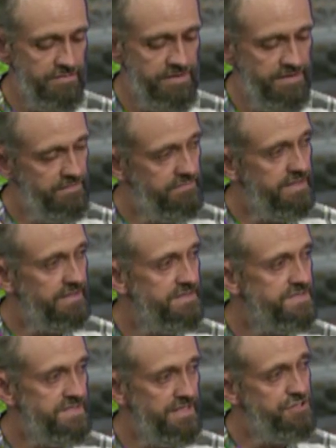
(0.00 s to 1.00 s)
the
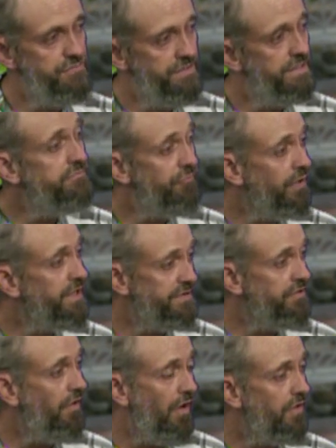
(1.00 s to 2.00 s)
thickness that you need for a
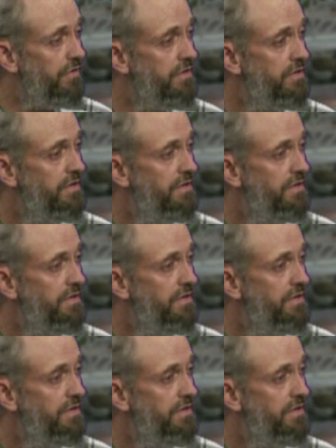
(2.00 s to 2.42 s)
guitar.